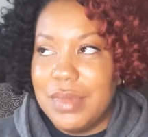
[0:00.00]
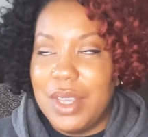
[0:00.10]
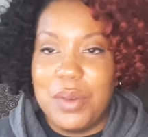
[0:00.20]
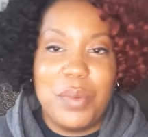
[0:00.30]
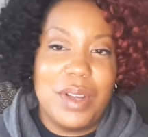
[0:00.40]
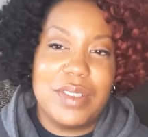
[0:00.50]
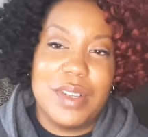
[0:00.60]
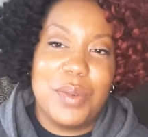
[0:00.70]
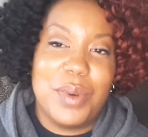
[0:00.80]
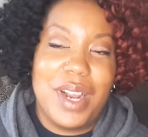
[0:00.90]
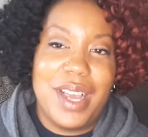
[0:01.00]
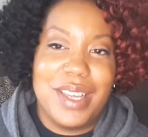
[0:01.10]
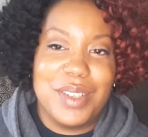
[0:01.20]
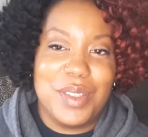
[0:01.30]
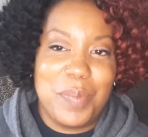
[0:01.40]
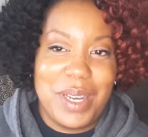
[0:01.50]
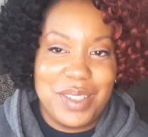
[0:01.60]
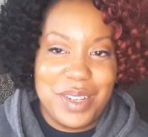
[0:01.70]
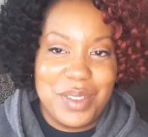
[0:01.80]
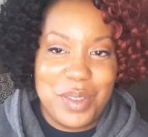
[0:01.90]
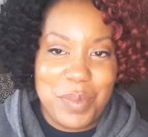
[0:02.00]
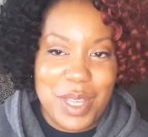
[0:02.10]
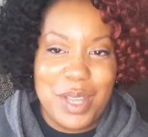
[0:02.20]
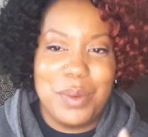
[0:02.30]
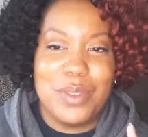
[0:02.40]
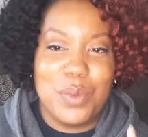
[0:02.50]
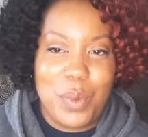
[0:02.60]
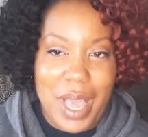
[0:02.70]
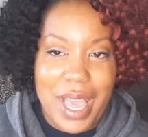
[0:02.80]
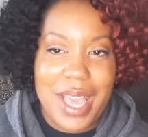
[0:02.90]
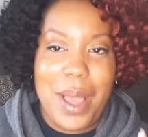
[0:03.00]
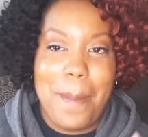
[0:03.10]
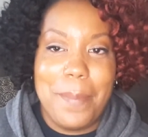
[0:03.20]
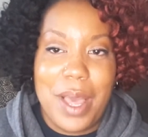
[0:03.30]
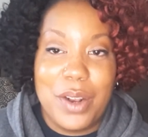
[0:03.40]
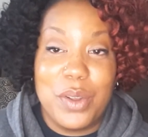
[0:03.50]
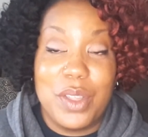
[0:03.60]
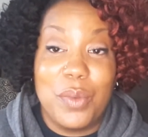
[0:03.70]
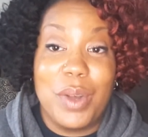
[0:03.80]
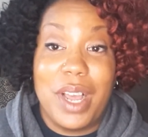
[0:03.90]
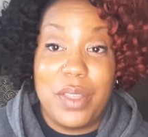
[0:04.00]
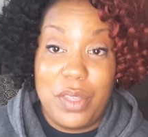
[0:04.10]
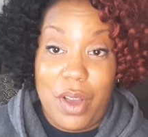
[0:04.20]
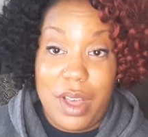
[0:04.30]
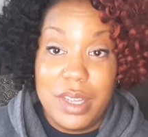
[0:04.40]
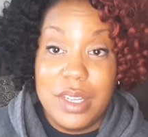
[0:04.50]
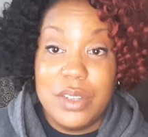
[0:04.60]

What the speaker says: It wasn't what I expected it to be. It was way better than what I thought.